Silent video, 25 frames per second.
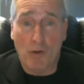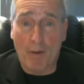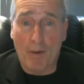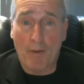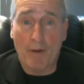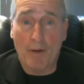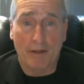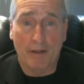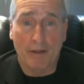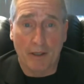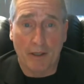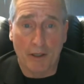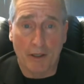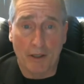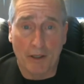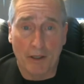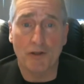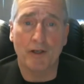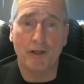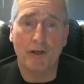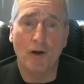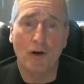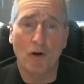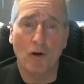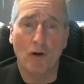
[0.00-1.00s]
I want the
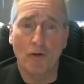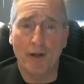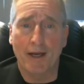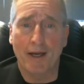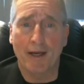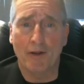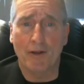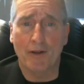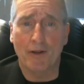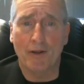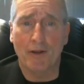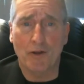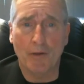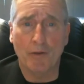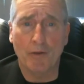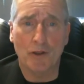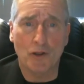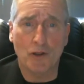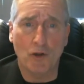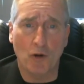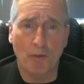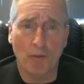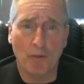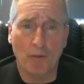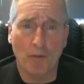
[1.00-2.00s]
listeners to know that throughout
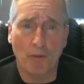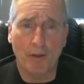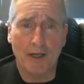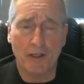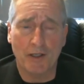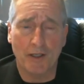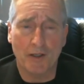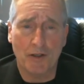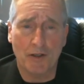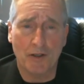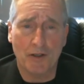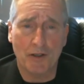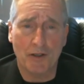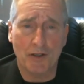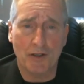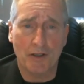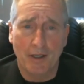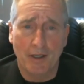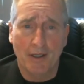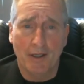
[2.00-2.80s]
this whole process,